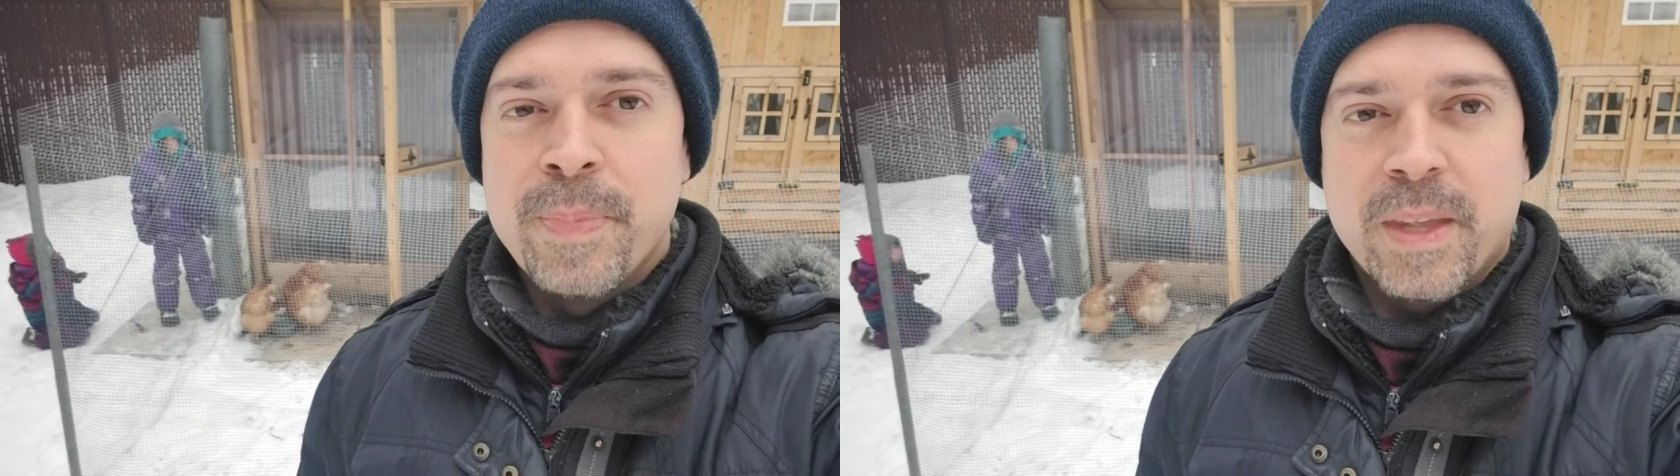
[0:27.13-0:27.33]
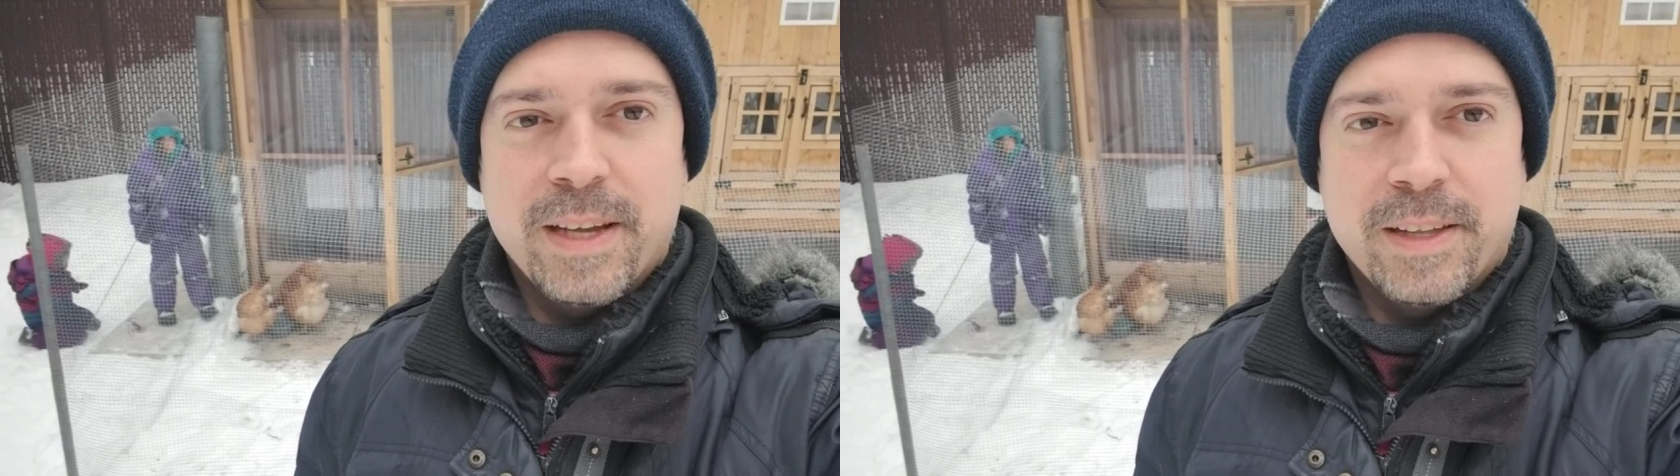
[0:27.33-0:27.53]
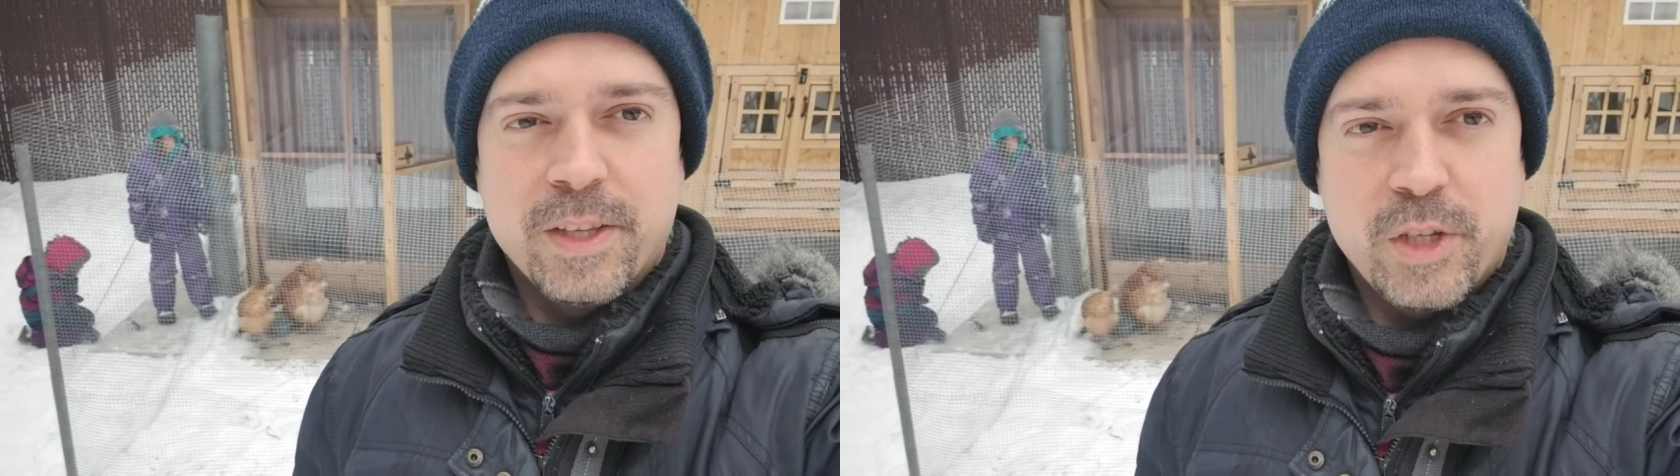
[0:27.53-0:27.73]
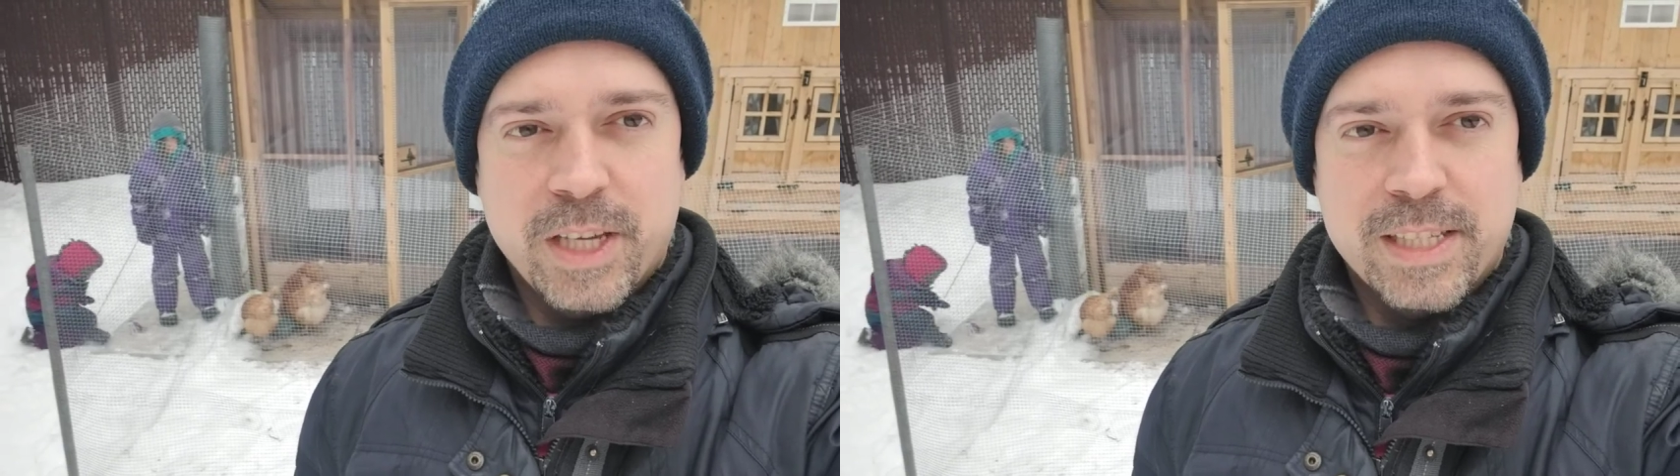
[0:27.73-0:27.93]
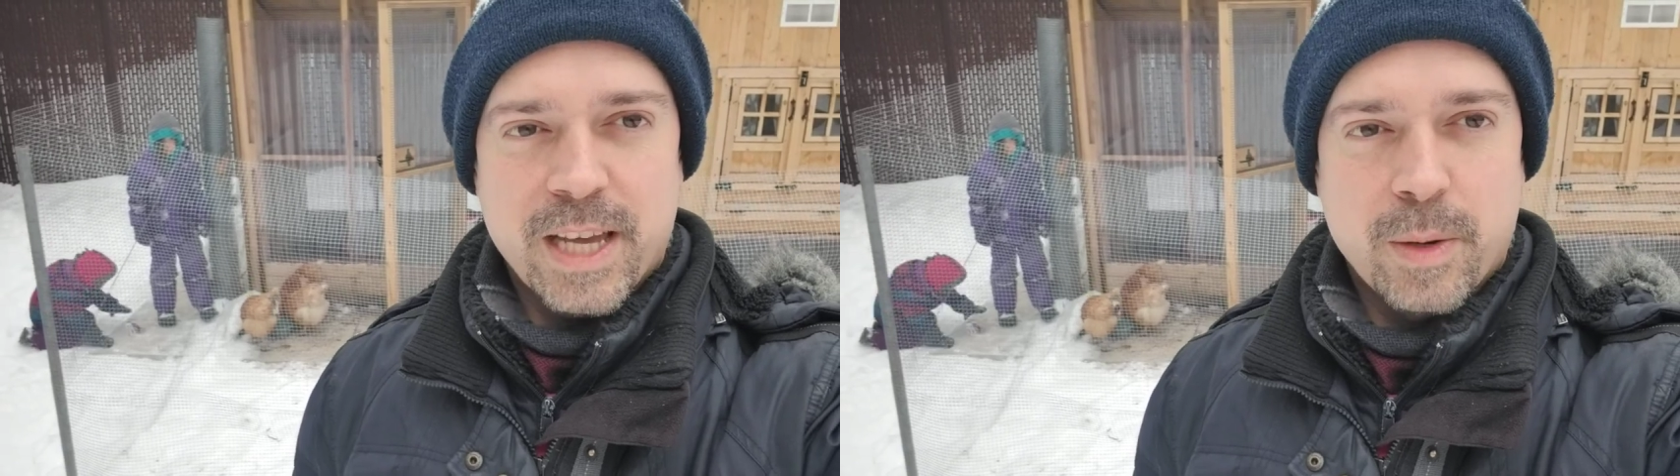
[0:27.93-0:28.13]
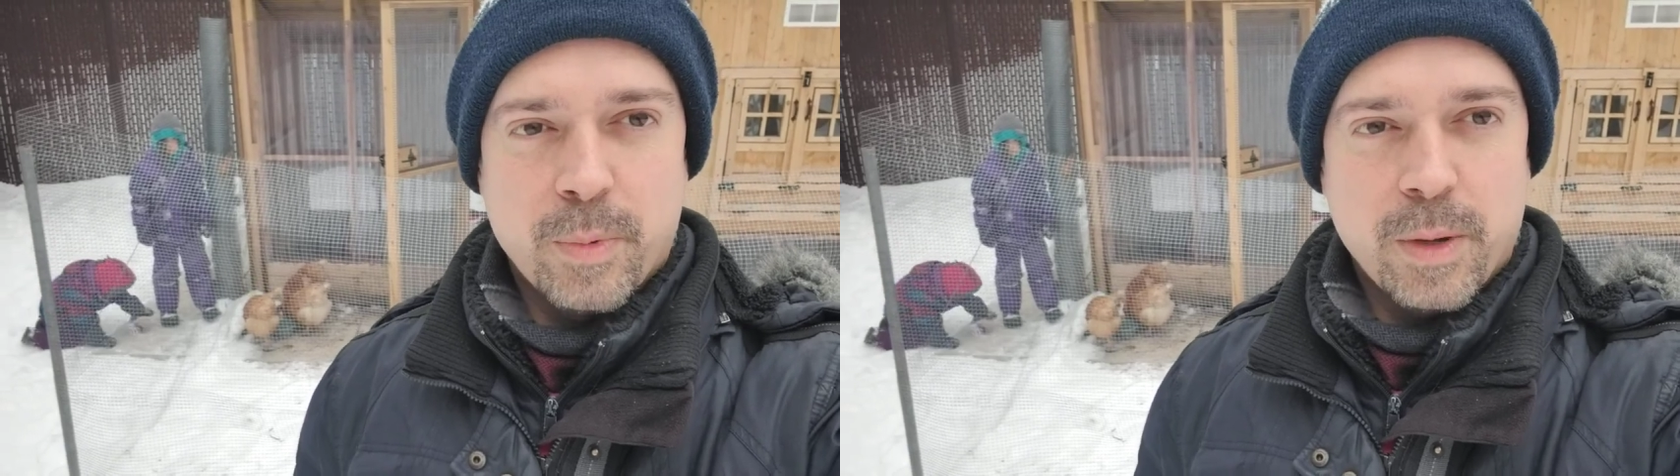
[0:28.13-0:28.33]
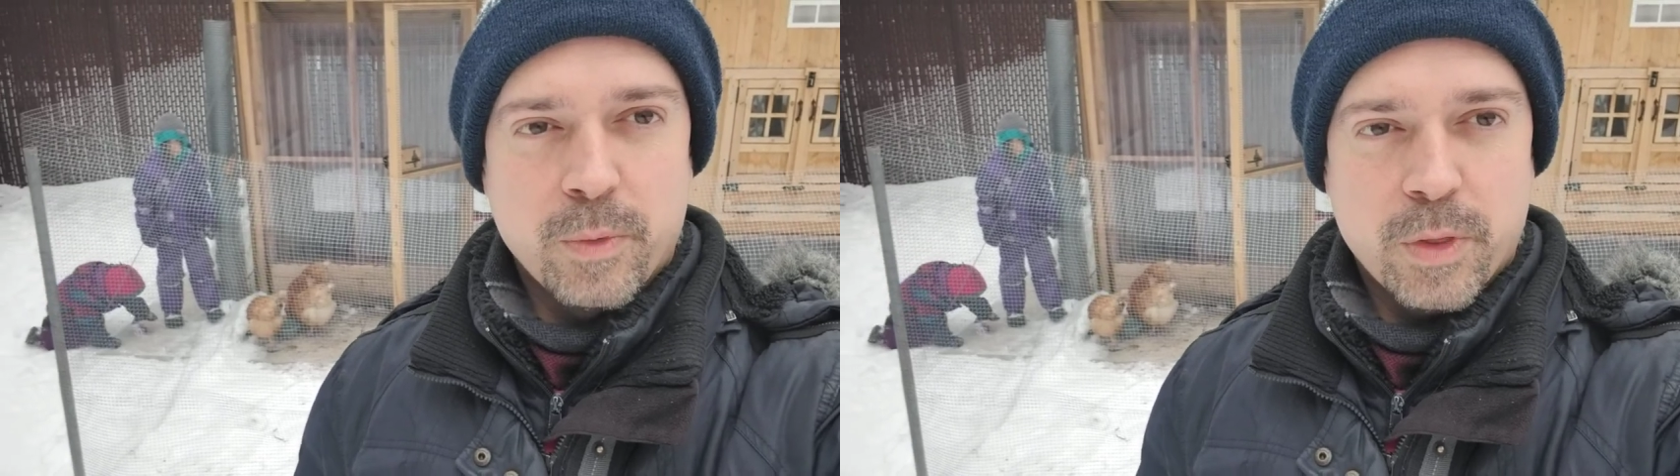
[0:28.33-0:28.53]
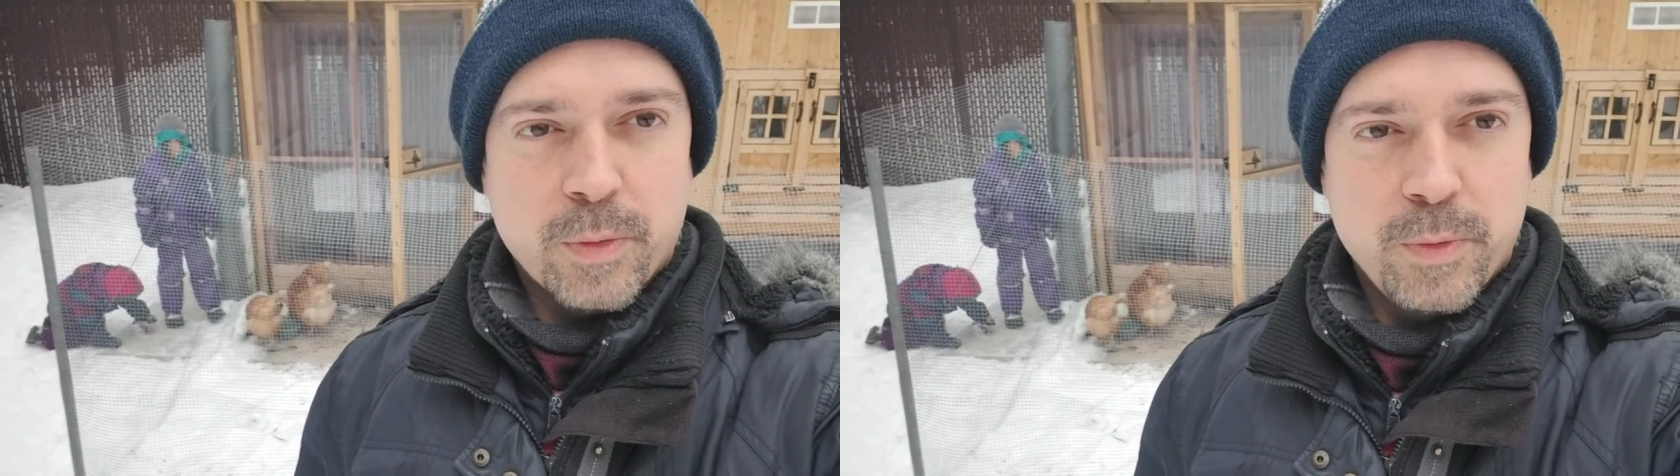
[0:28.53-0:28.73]
Uh, the chickens had a problem
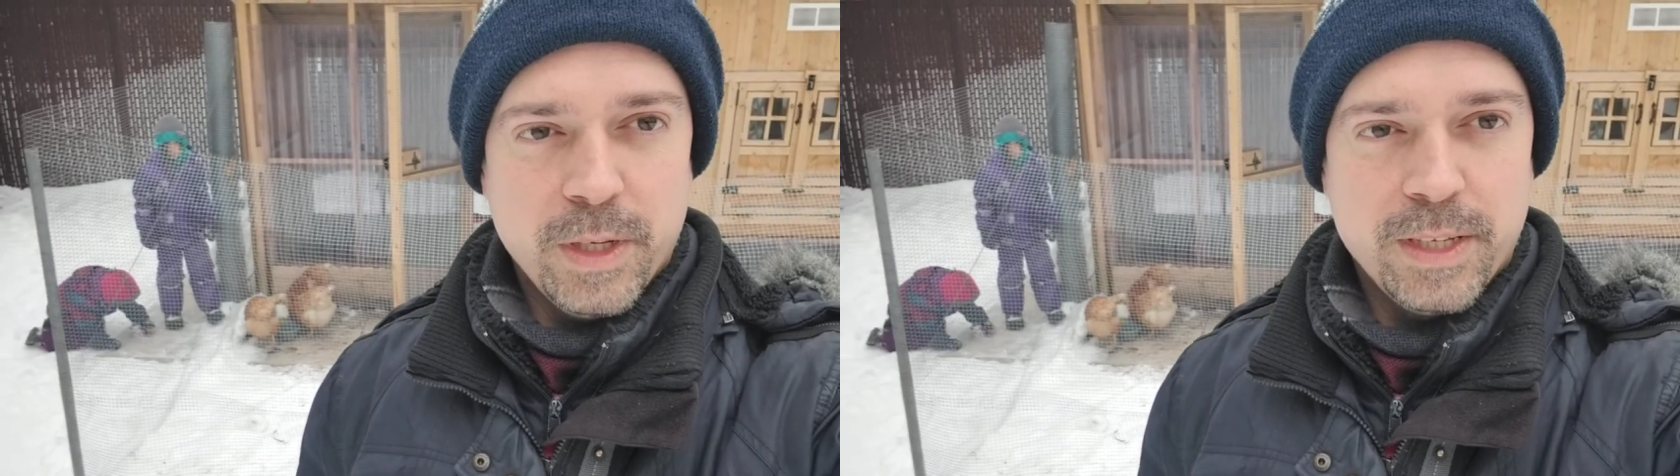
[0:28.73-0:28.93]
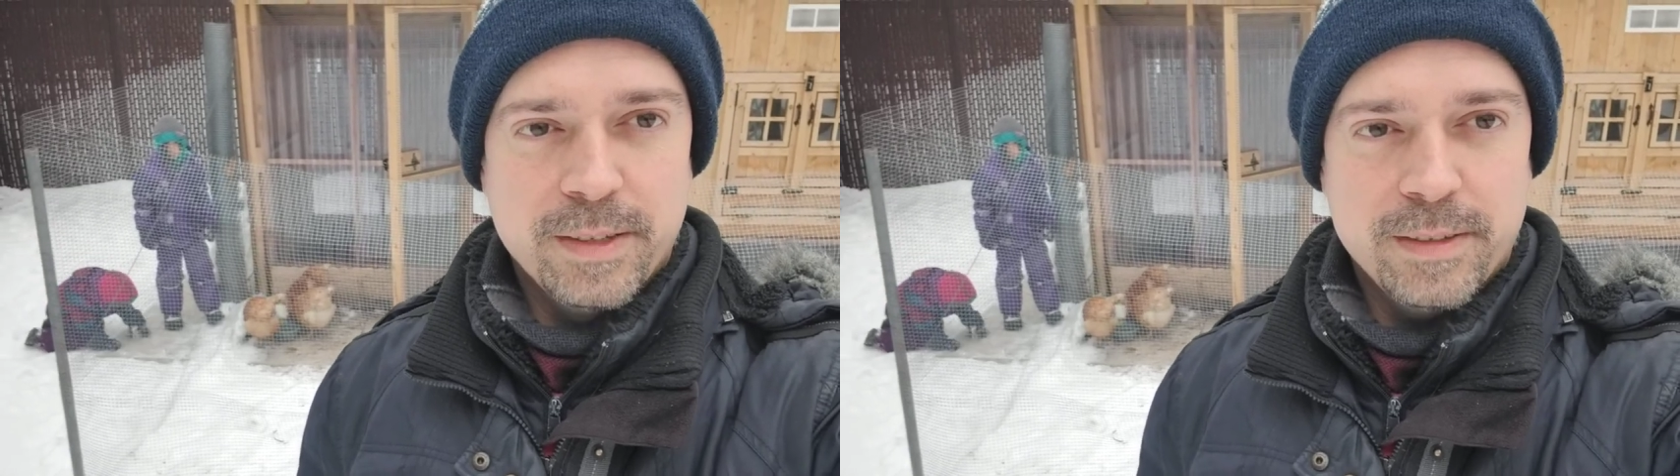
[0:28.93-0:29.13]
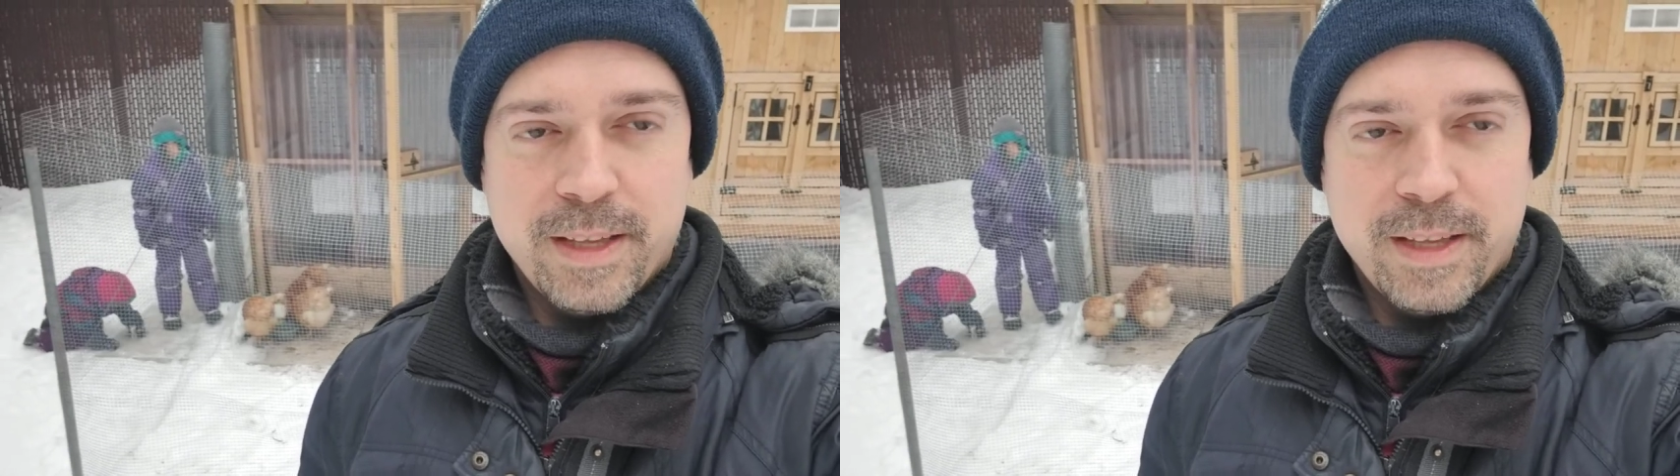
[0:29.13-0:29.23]
with their foot,